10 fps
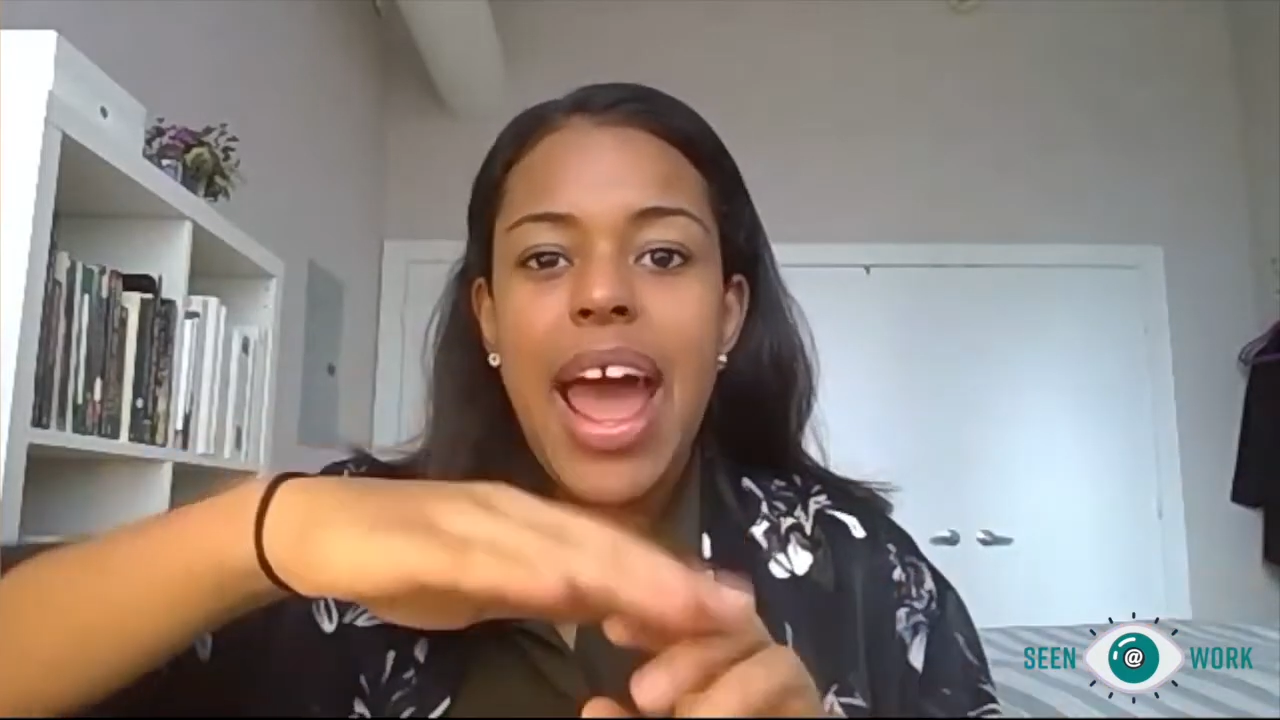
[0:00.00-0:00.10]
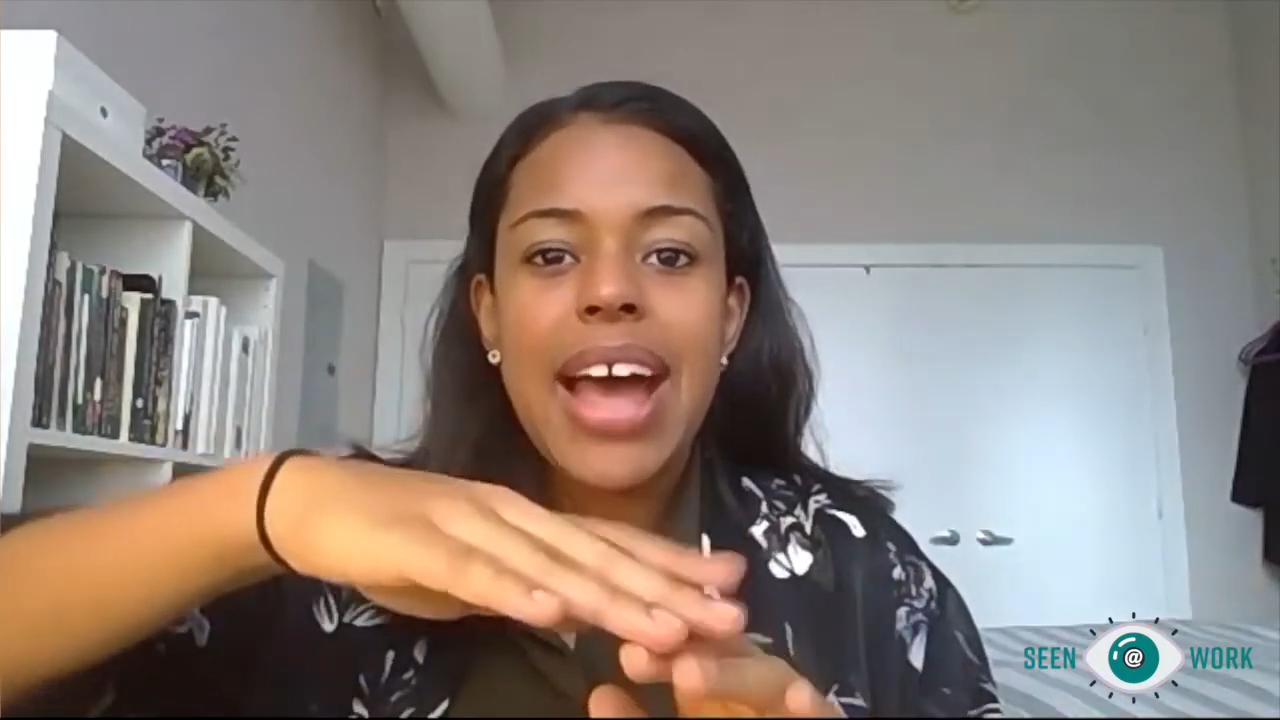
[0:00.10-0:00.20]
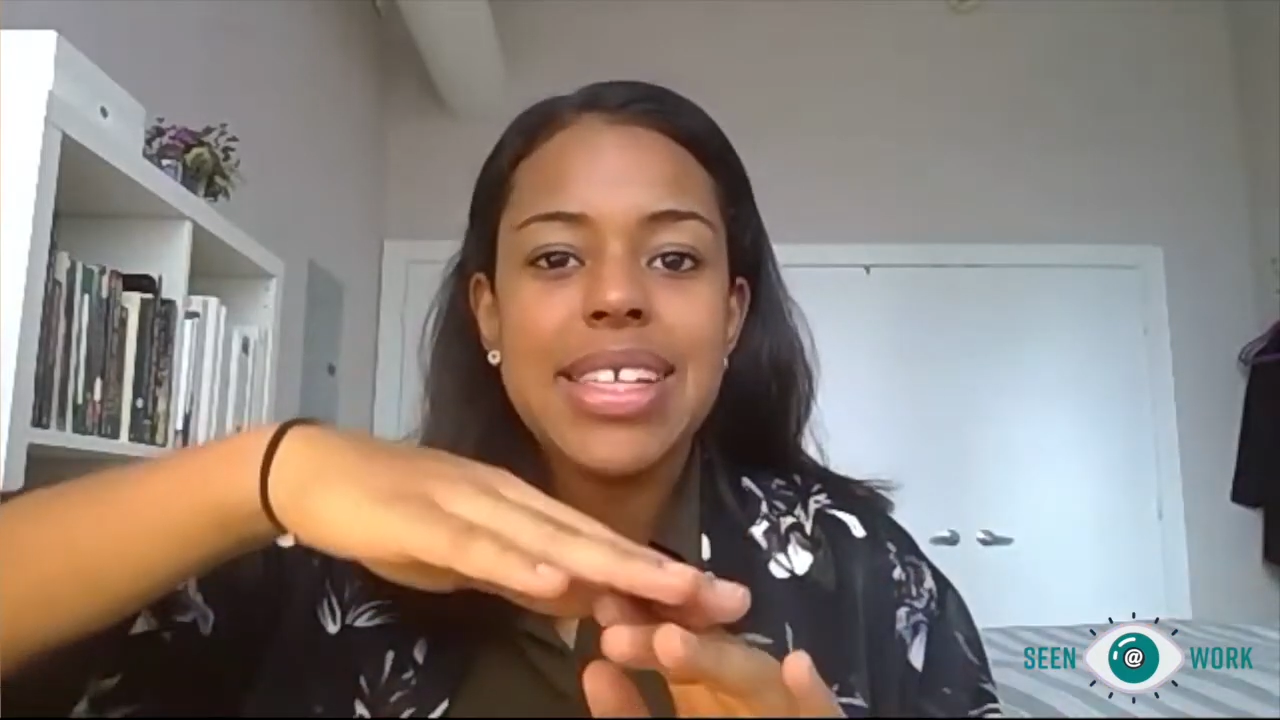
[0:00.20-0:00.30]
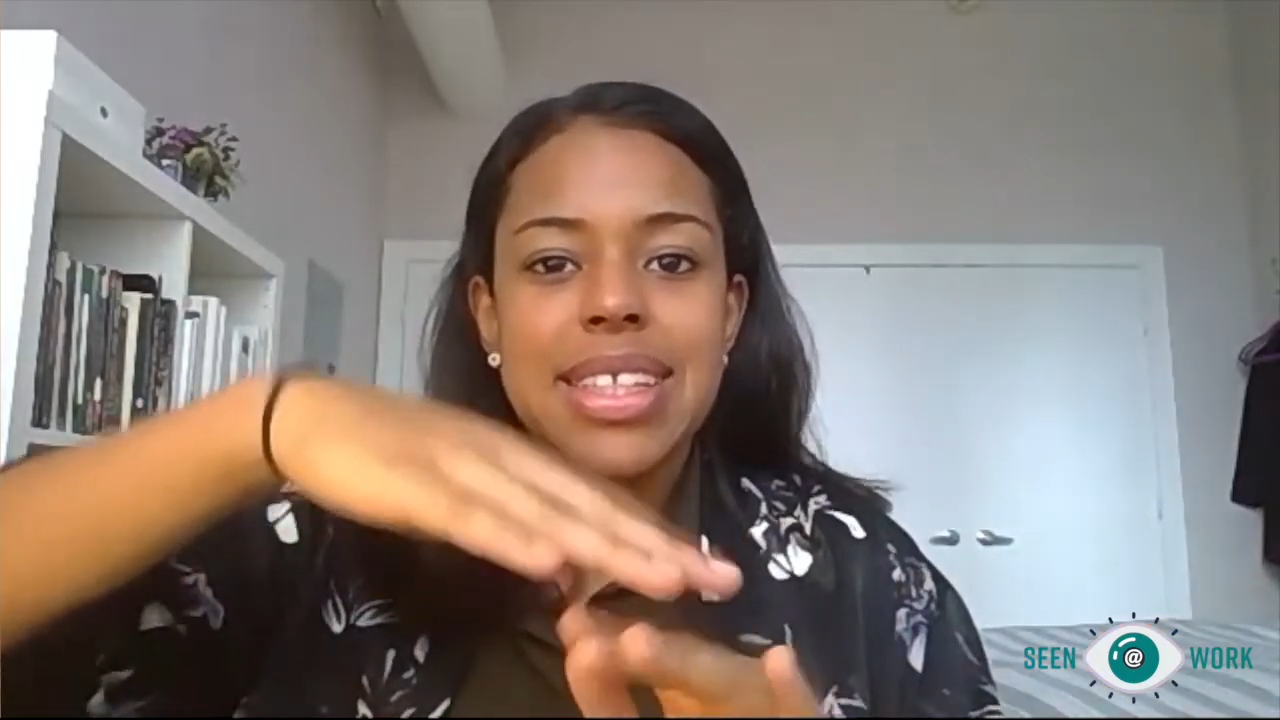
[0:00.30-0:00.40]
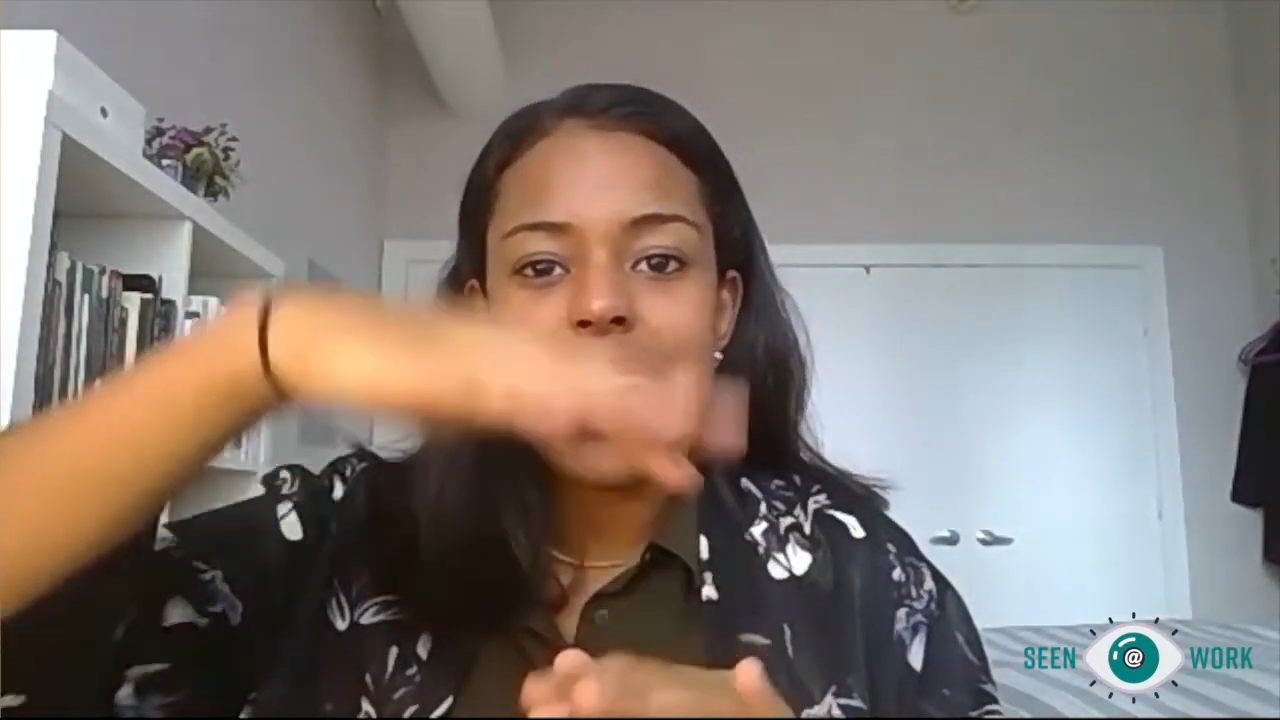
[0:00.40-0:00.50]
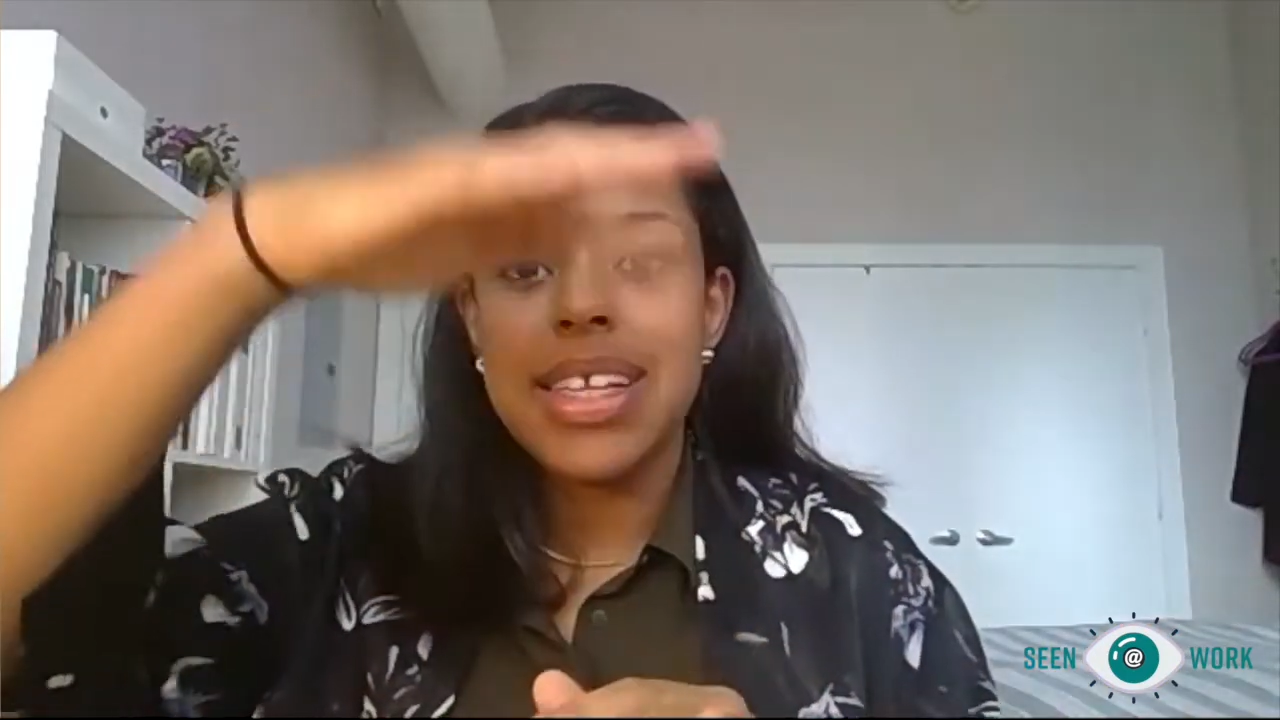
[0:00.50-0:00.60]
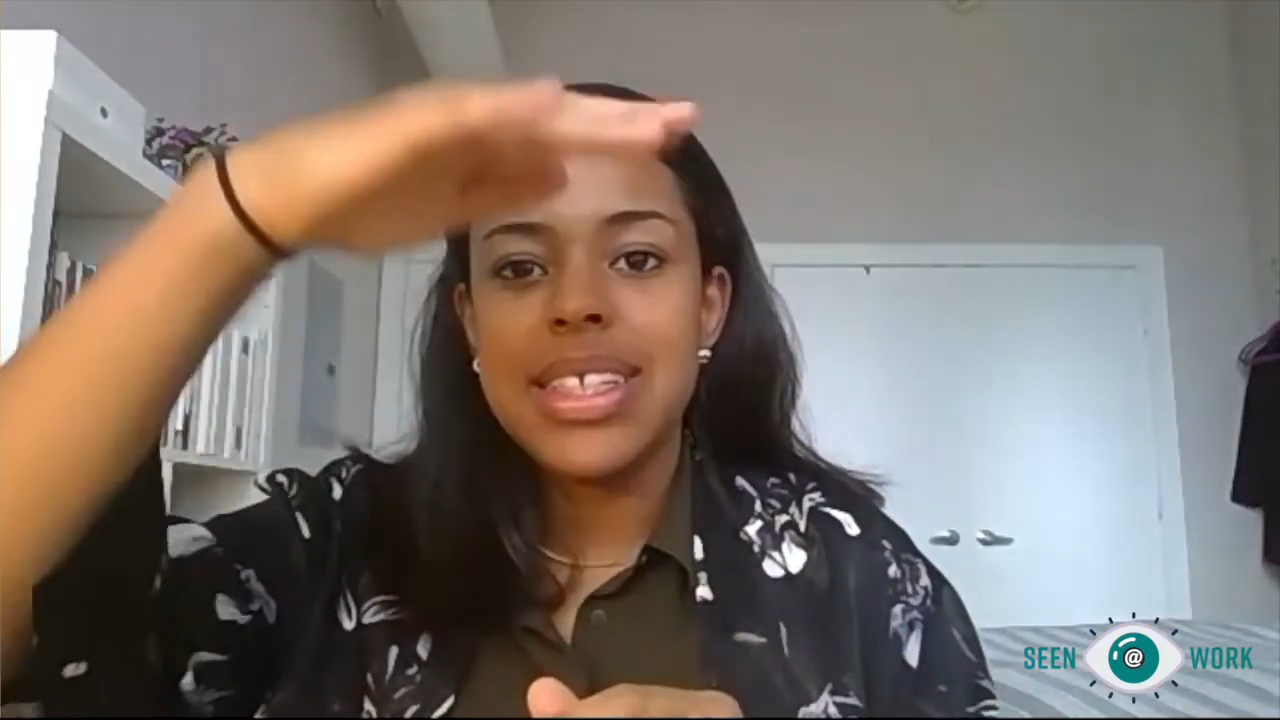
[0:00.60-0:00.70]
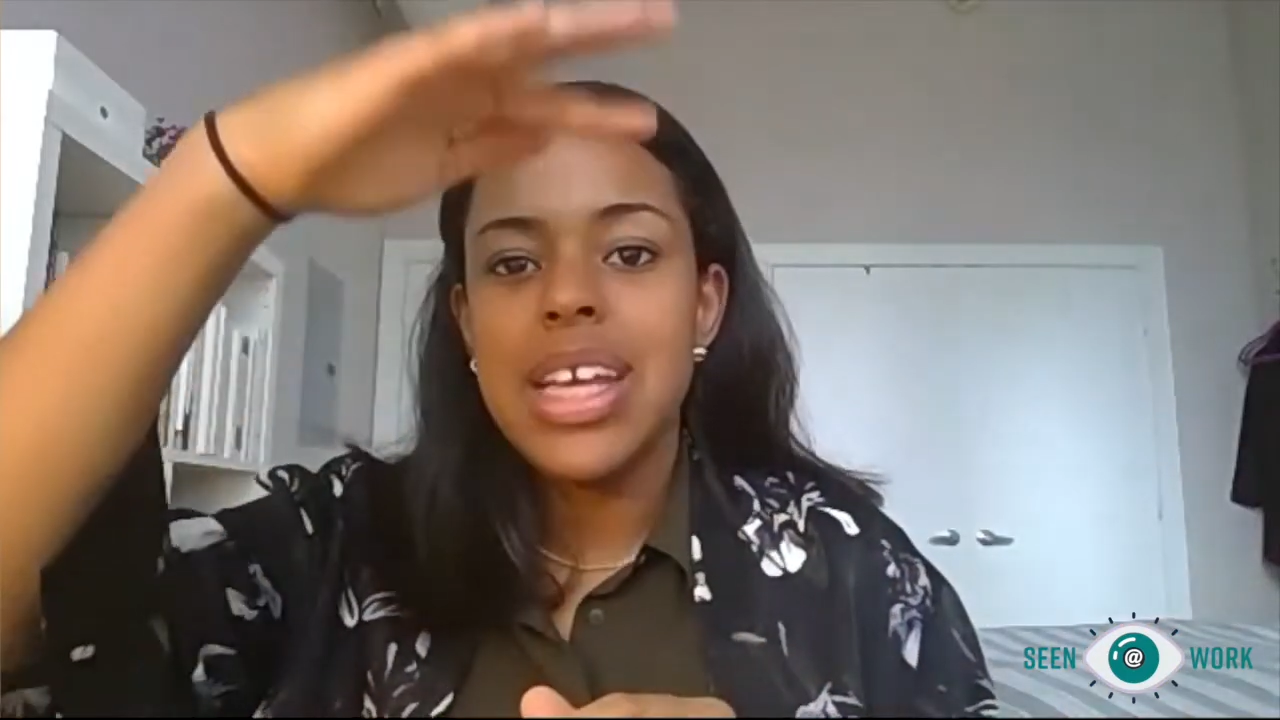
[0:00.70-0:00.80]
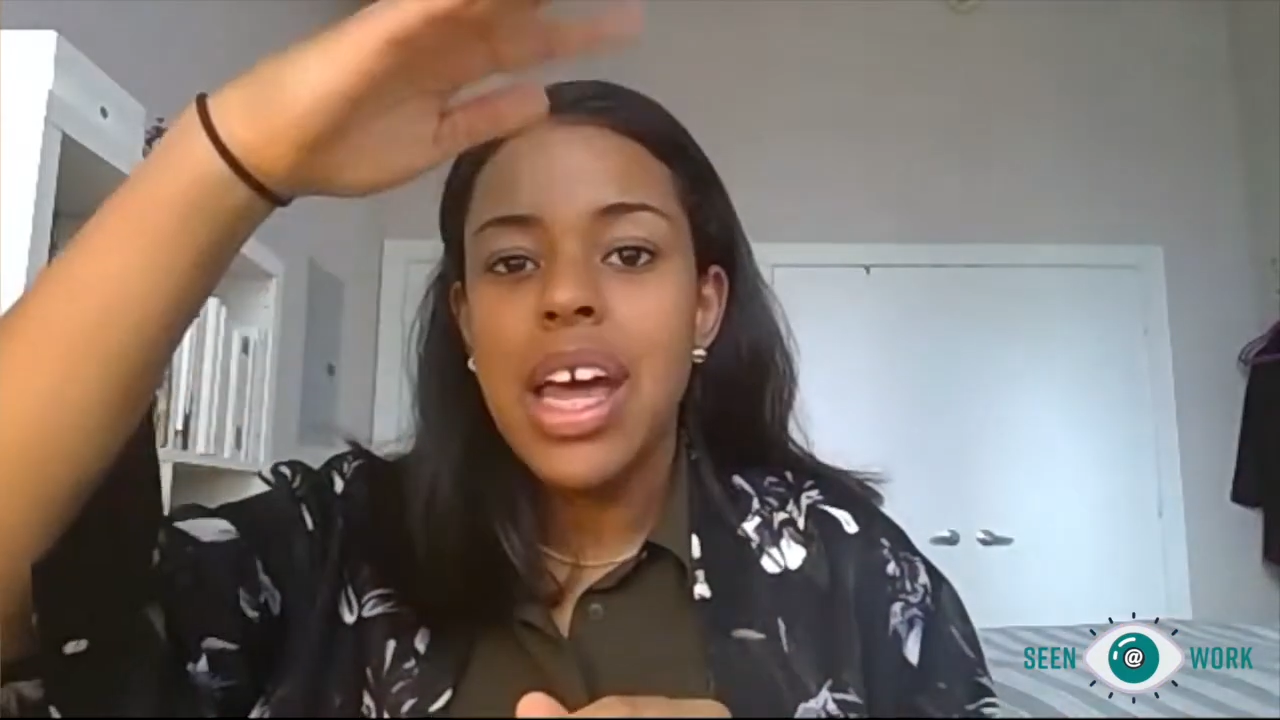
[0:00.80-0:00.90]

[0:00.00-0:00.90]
as things